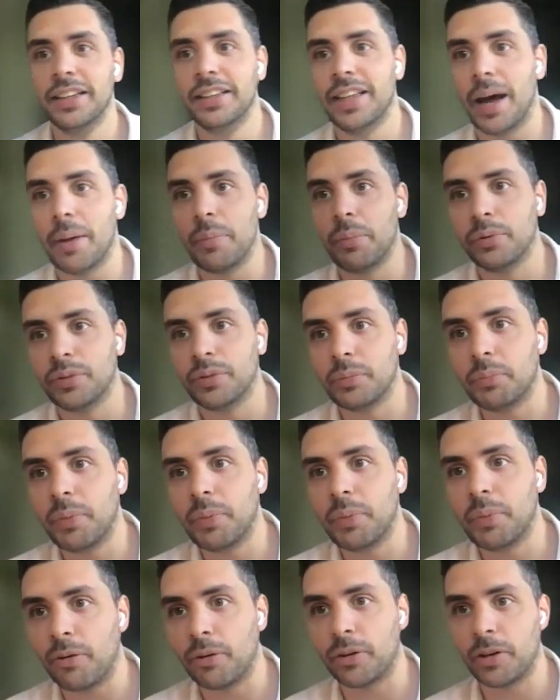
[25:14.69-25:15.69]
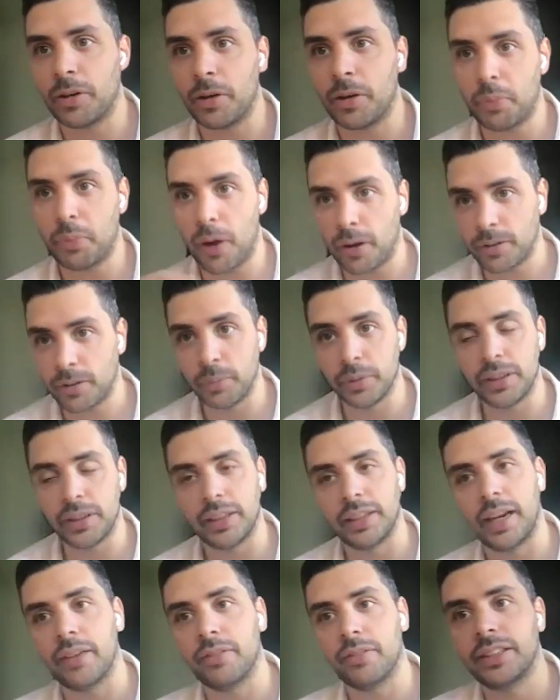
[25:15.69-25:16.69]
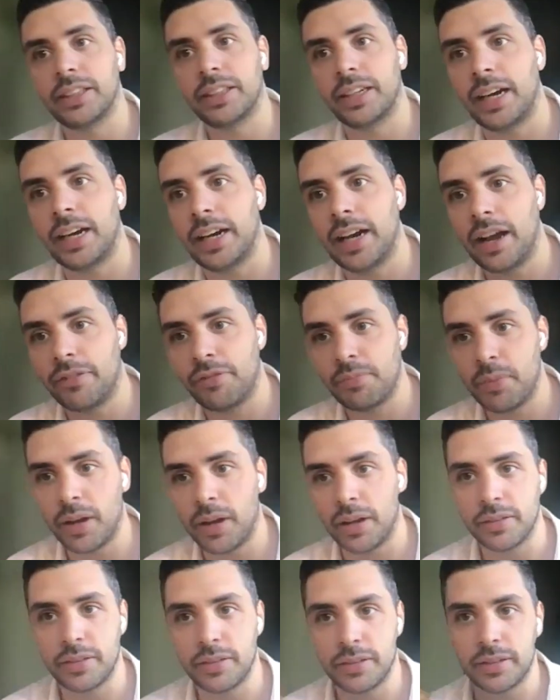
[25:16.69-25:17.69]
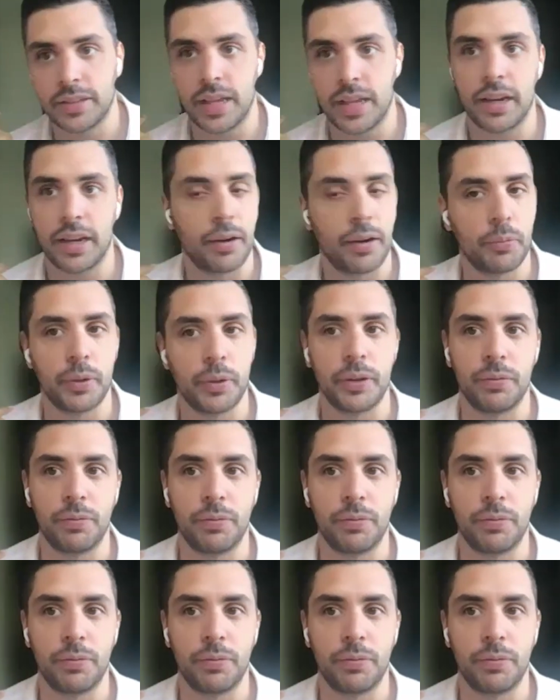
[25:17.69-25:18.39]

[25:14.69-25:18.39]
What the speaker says: doubles in power approximately every 3.5 months, like